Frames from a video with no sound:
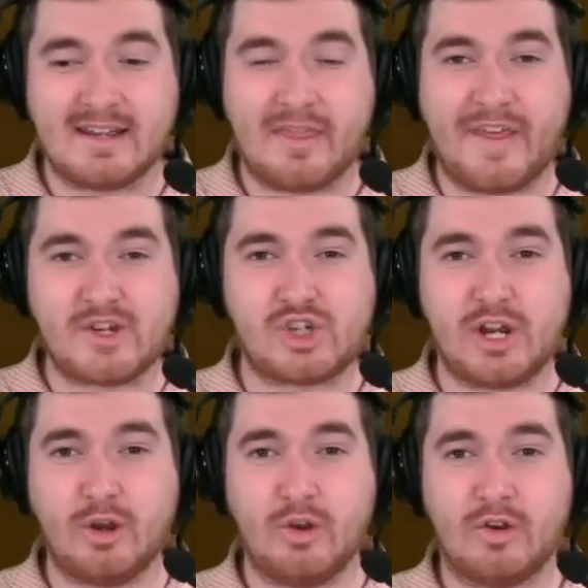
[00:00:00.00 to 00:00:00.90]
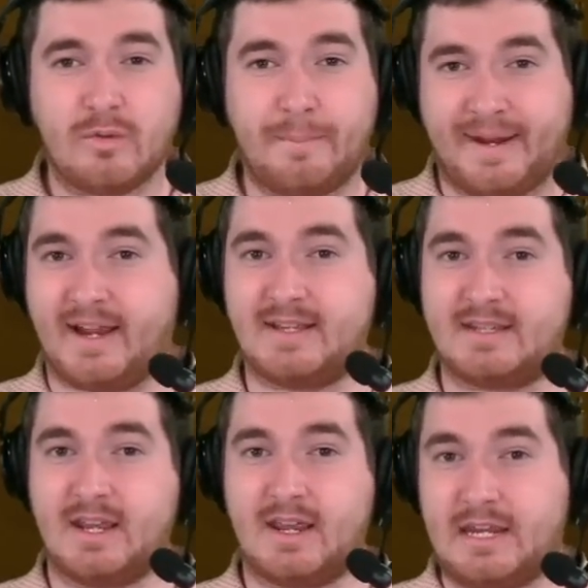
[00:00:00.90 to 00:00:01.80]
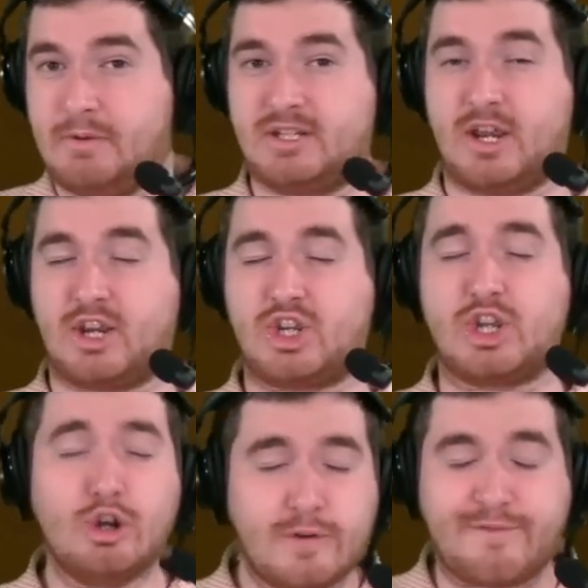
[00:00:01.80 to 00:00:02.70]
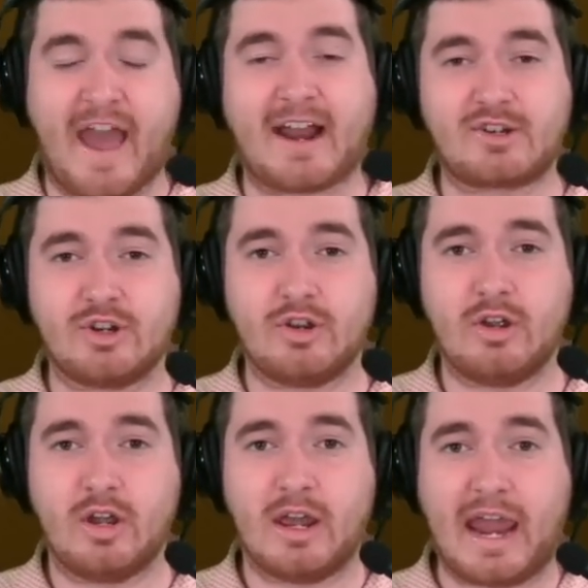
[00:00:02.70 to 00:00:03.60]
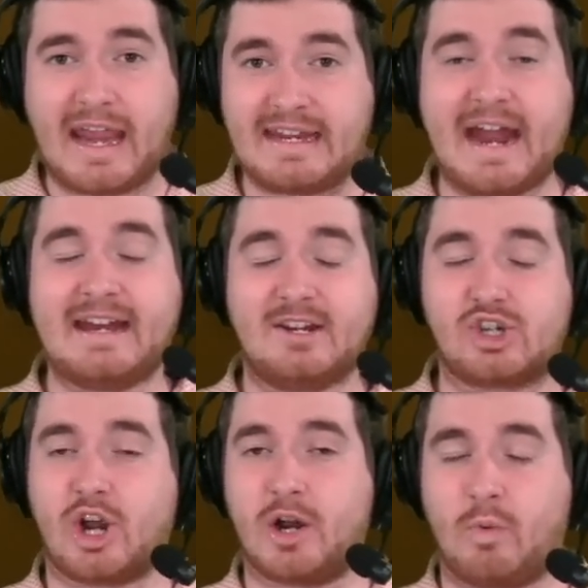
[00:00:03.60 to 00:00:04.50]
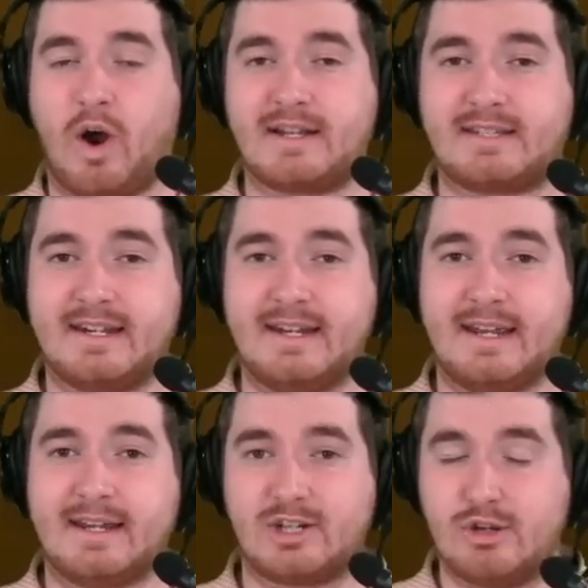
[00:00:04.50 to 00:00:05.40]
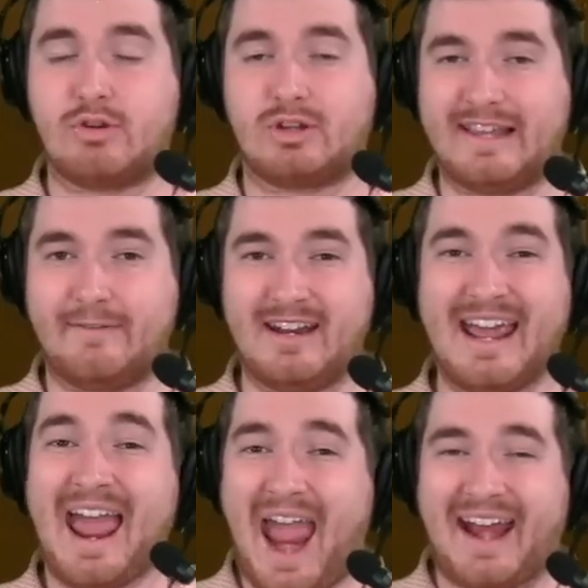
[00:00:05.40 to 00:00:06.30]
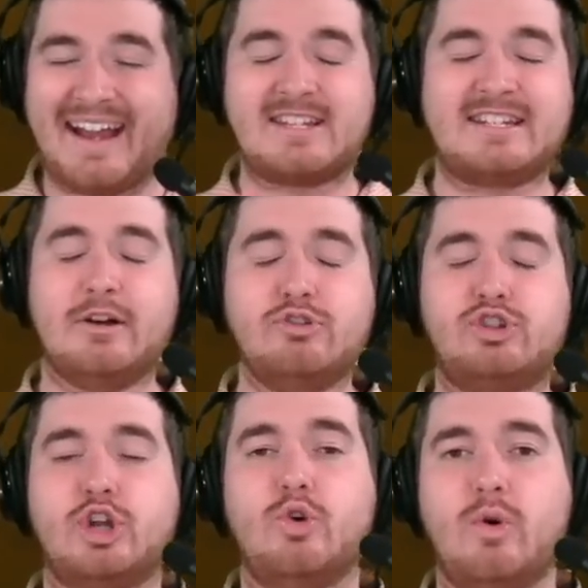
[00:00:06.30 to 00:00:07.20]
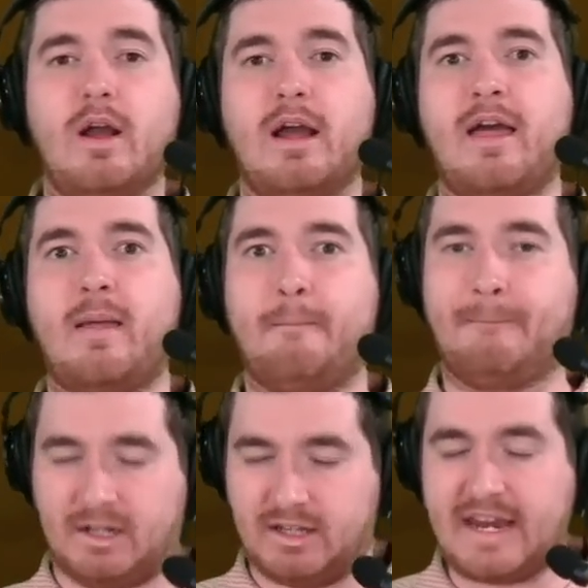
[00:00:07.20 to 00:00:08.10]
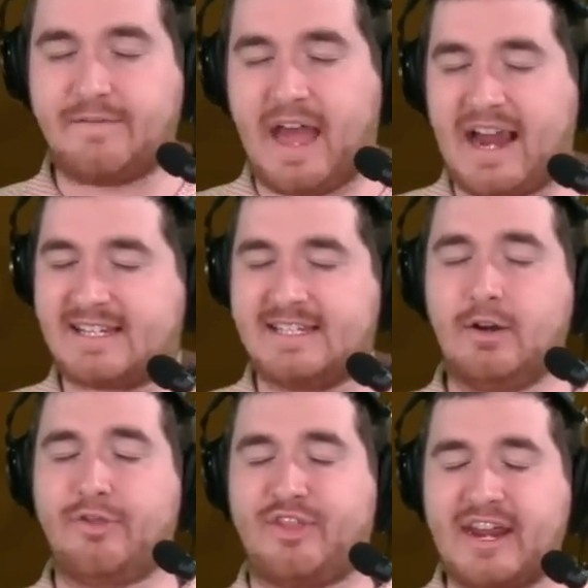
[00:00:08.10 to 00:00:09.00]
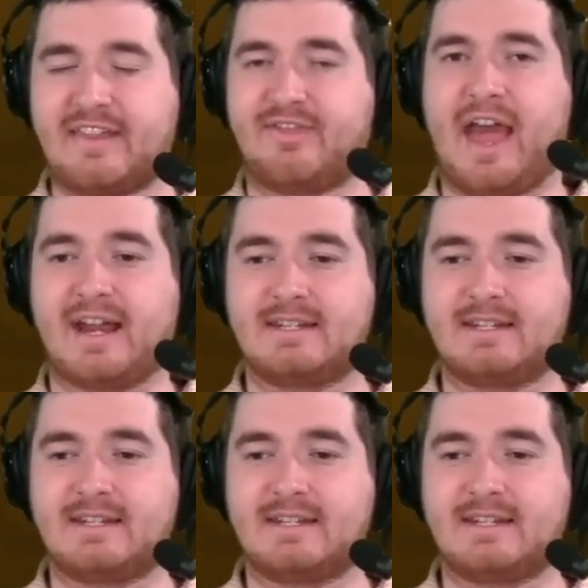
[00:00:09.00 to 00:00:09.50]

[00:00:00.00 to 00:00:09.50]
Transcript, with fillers: this year because he was a huge factor in getting Deshaun Watson to Cleveland. And I still do believe that. I still think that.